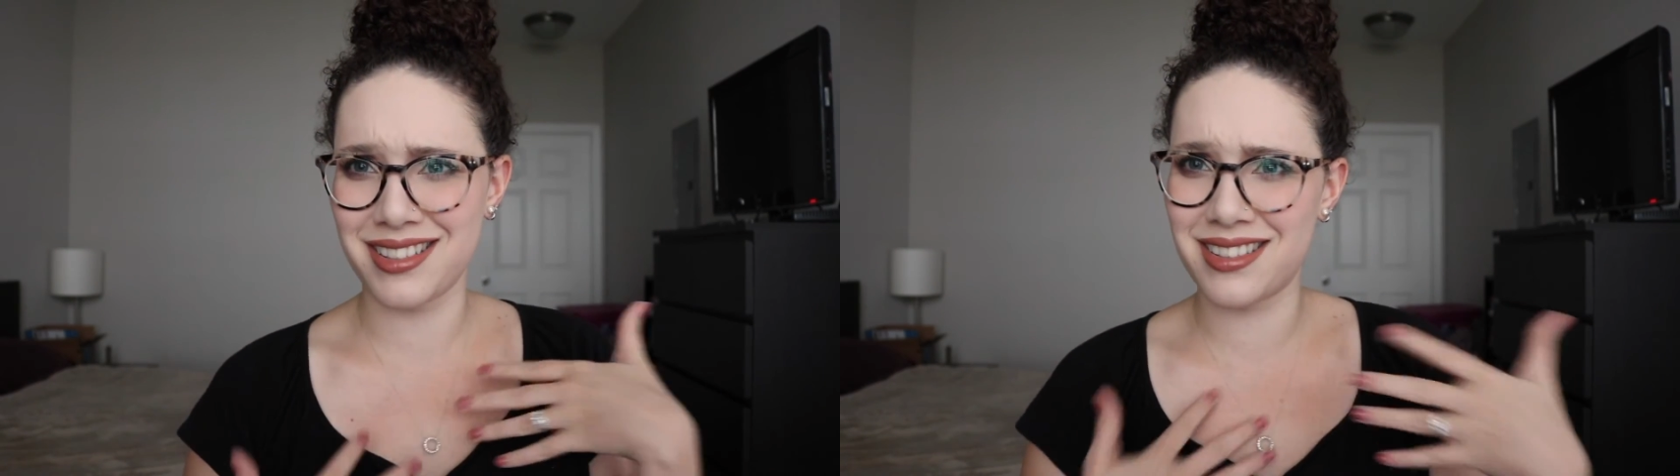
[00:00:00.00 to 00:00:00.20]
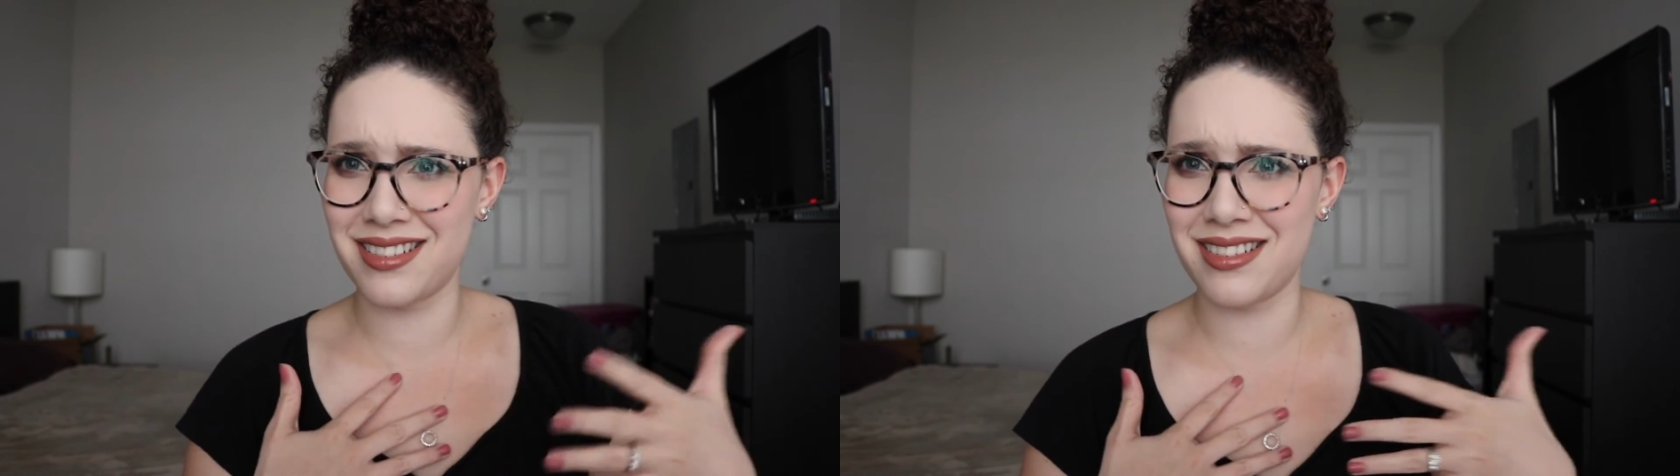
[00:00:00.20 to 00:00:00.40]

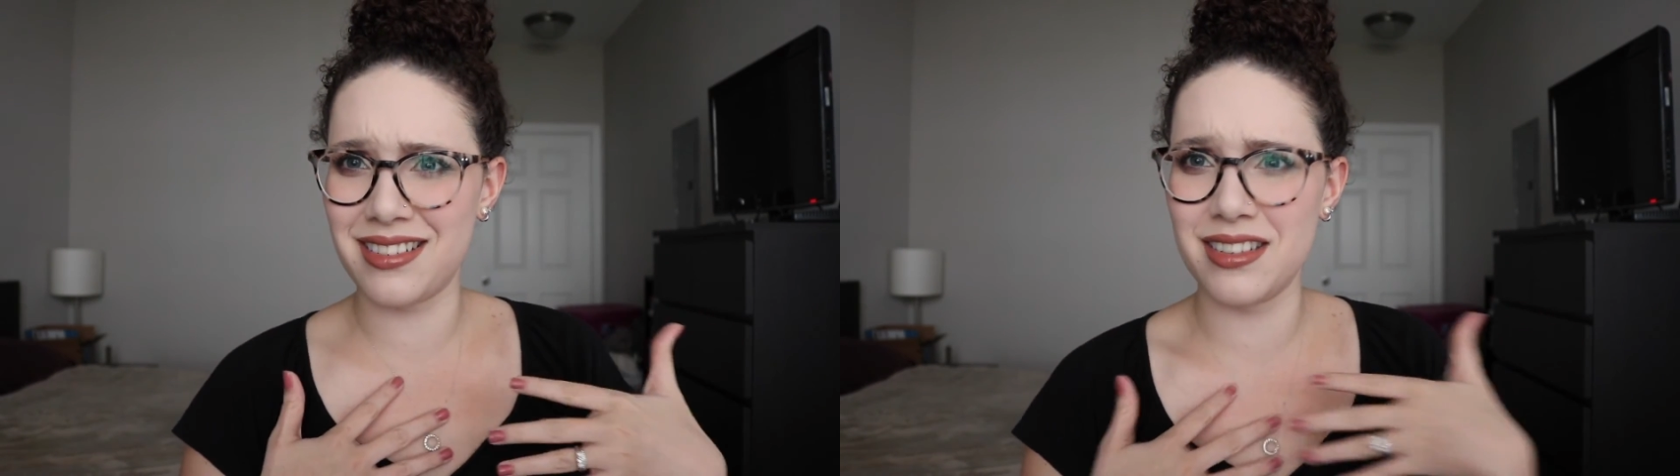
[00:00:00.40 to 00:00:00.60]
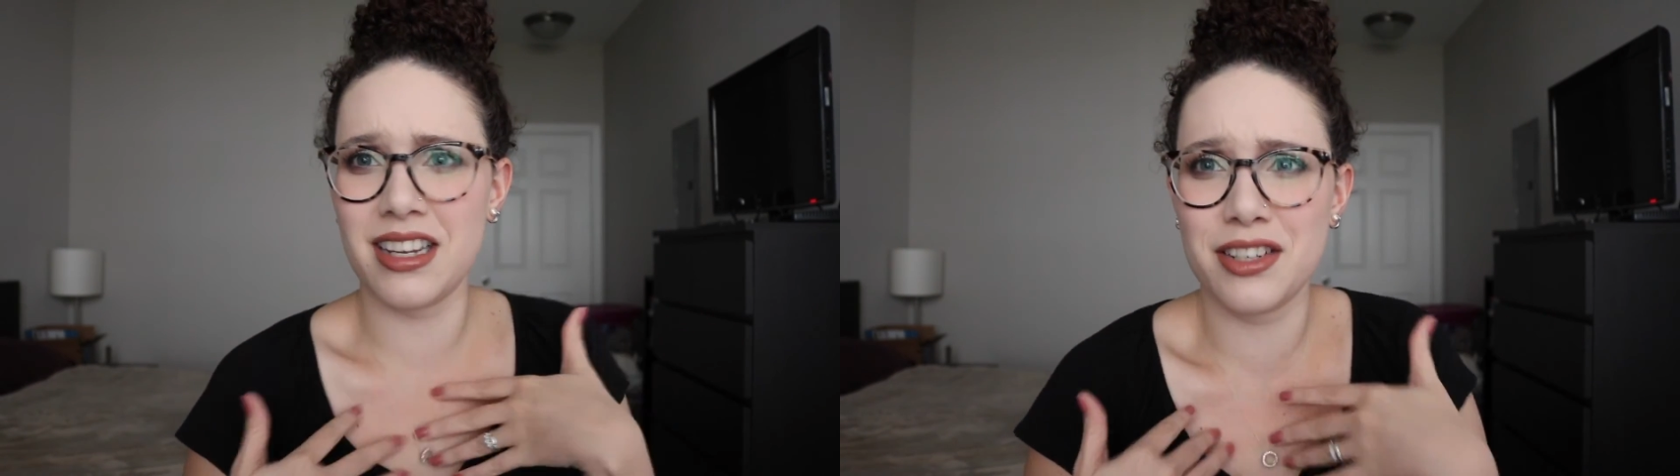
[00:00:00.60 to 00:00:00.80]
is
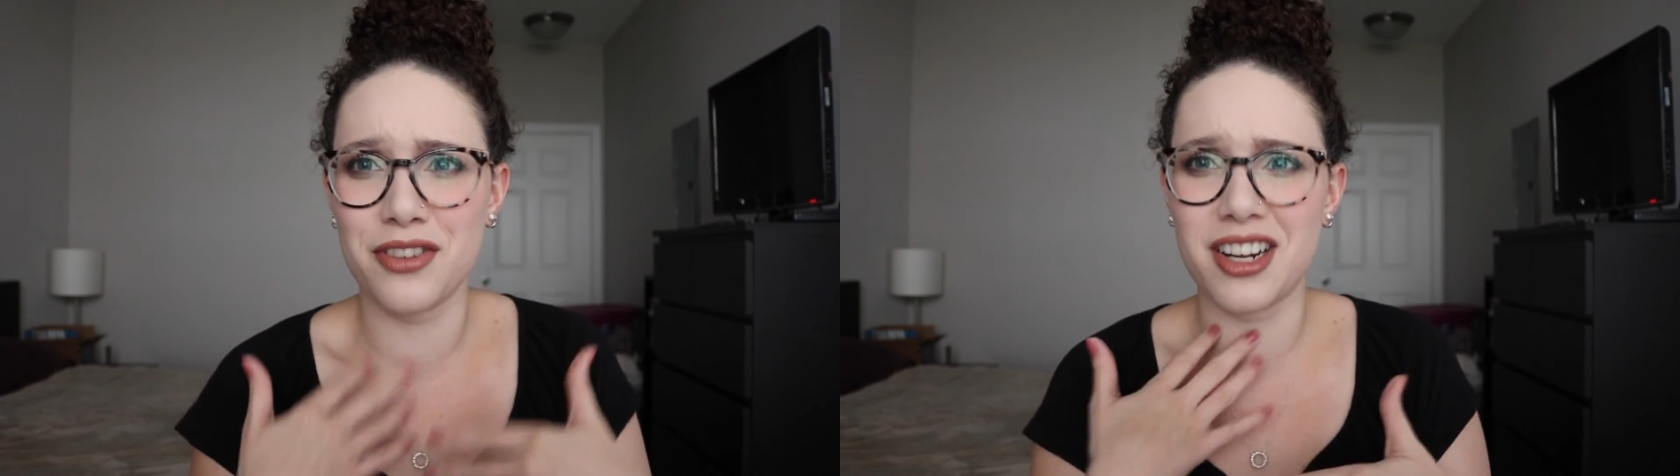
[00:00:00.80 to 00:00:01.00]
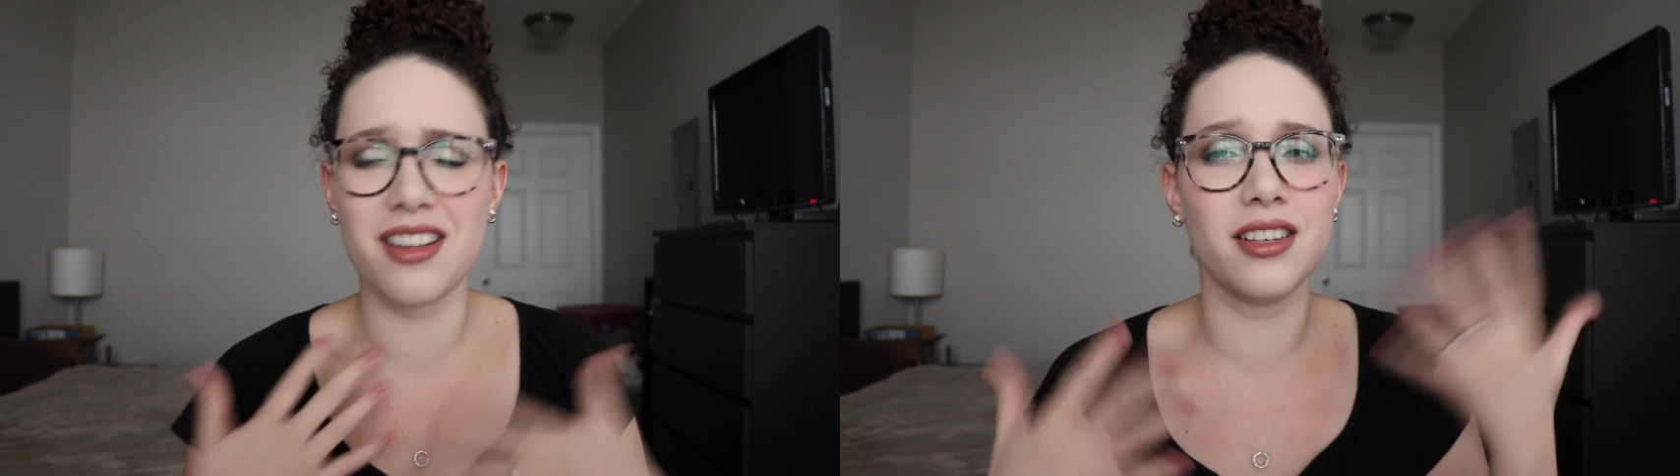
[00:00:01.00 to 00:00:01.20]
a
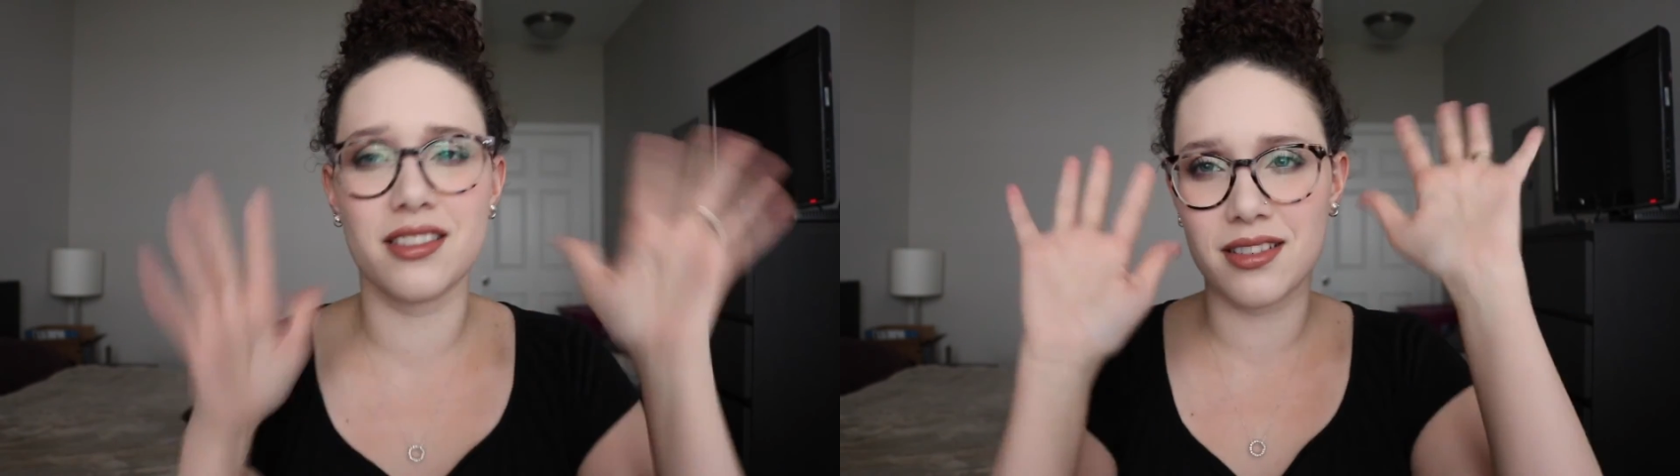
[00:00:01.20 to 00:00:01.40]
different color.